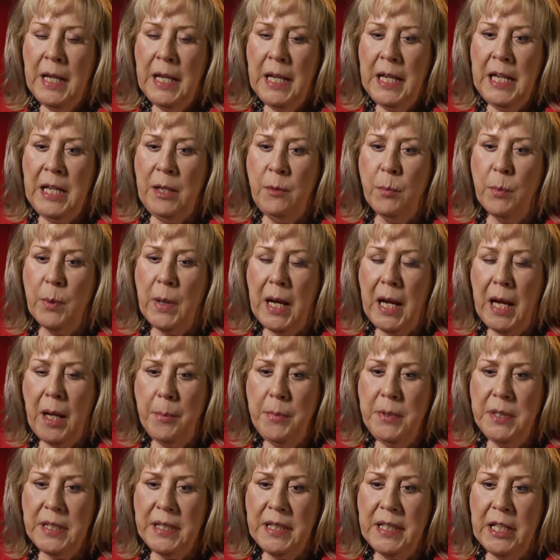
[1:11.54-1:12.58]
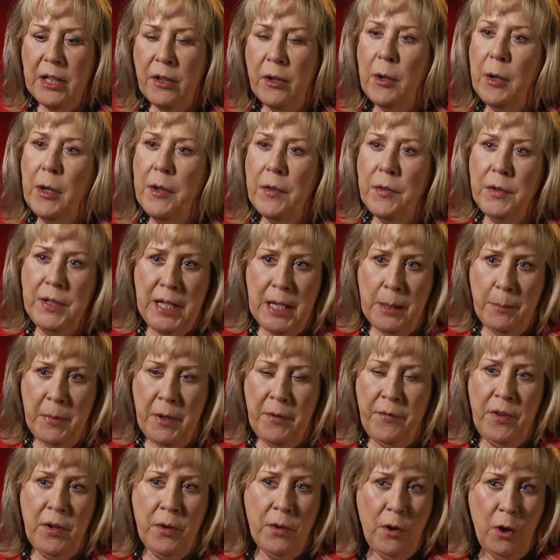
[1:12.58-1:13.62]
he robbed them
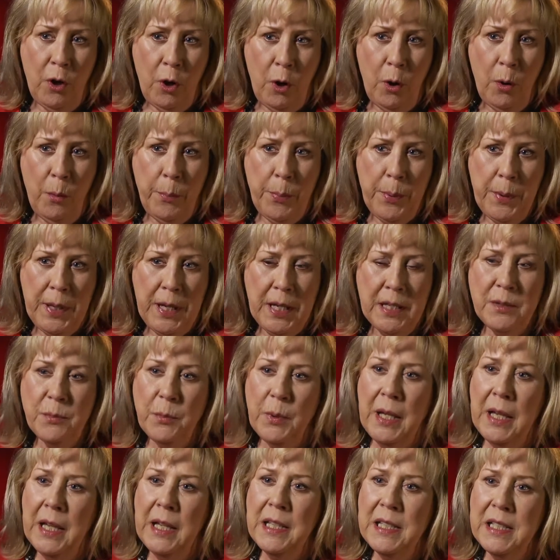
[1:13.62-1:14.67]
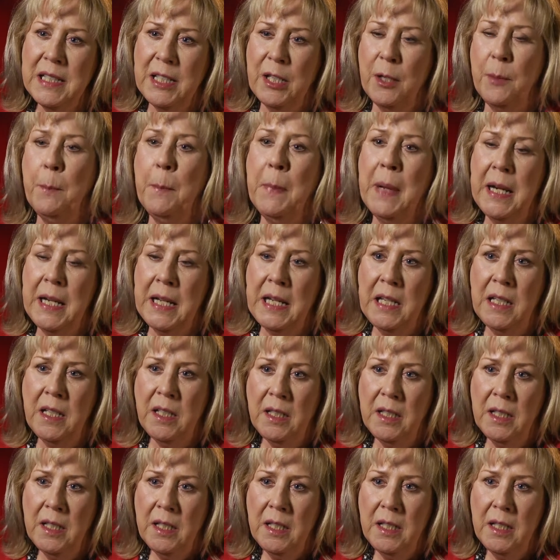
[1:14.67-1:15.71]
of their hope as well as their money.
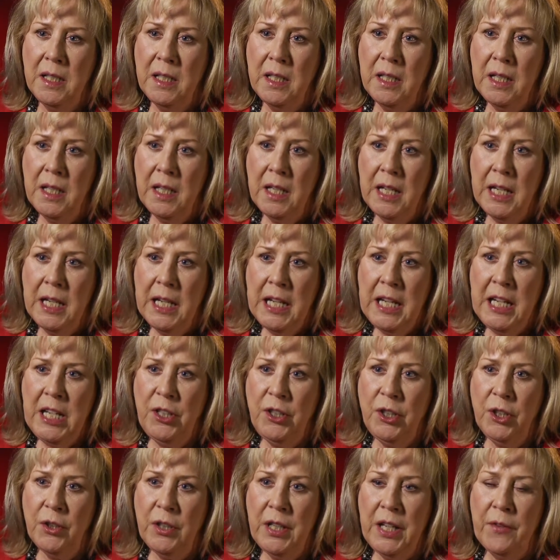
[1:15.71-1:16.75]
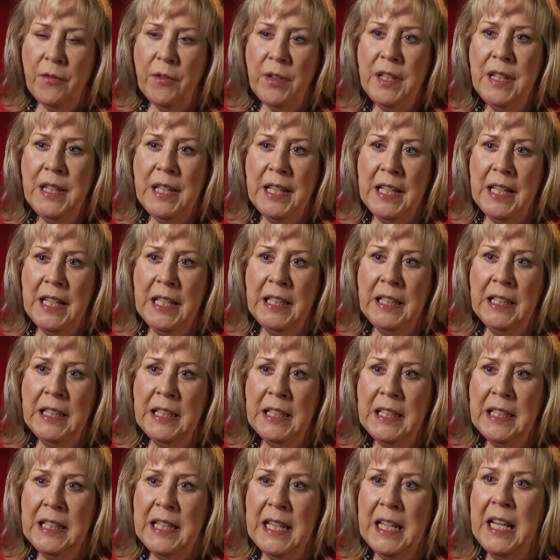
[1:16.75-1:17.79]
He took everything
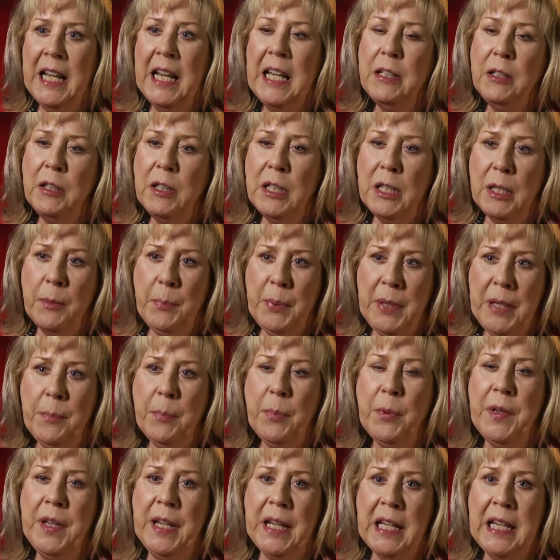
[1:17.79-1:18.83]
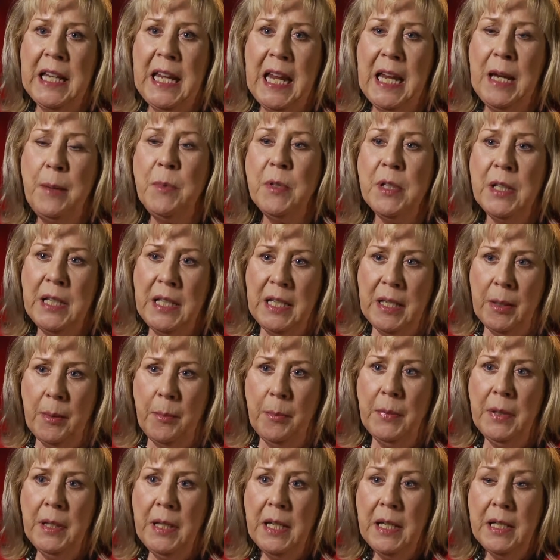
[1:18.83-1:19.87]
that the people that came to
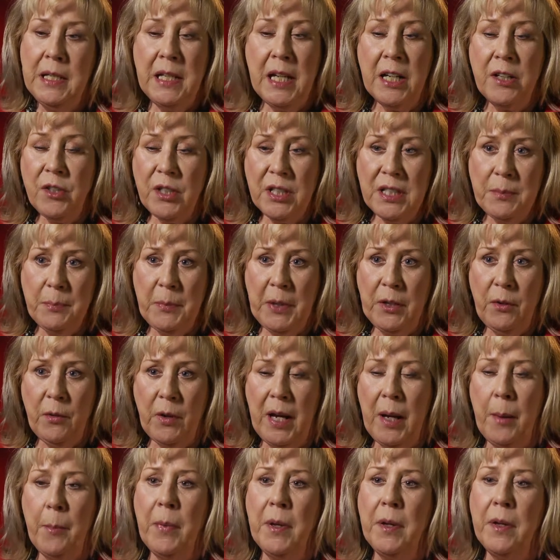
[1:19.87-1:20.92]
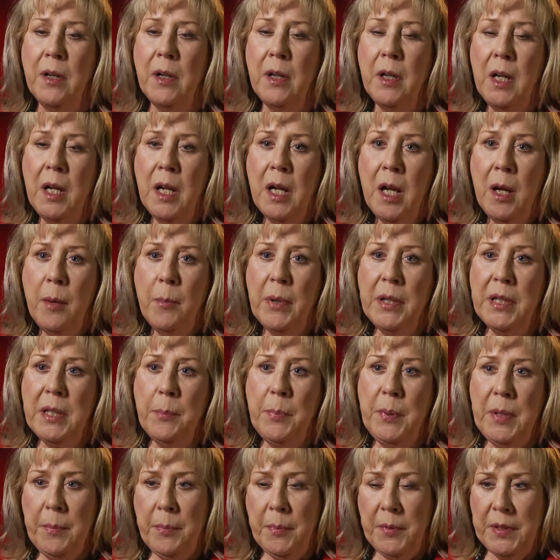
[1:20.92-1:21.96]
him, not just my grandmother, but the
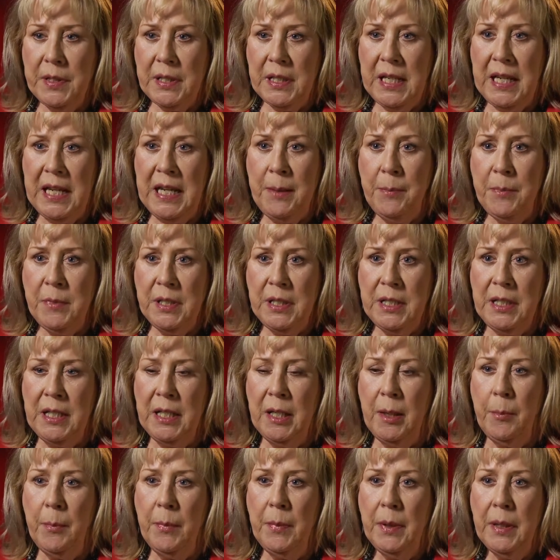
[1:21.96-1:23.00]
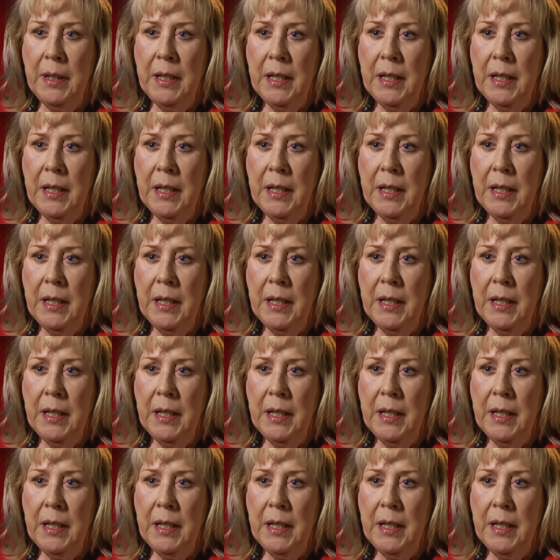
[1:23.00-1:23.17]
people that came to him